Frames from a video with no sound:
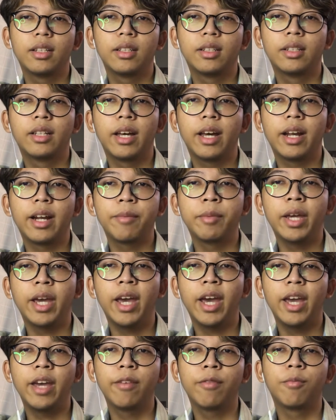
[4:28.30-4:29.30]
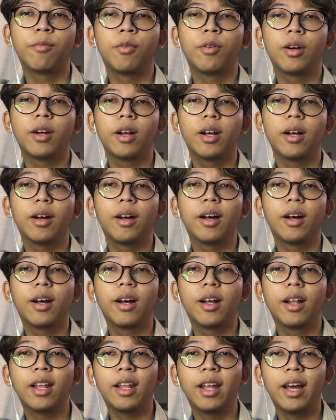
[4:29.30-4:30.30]
that behave more
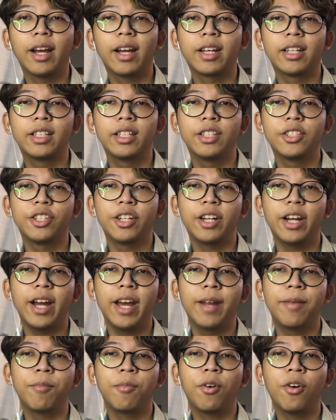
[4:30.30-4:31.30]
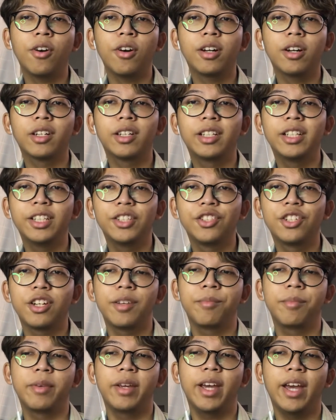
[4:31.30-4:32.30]
like a teacher and more teacher
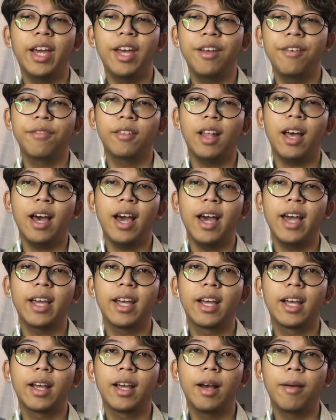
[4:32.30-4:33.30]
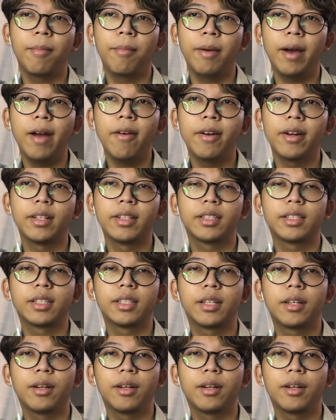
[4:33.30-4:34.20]
behave like a parents.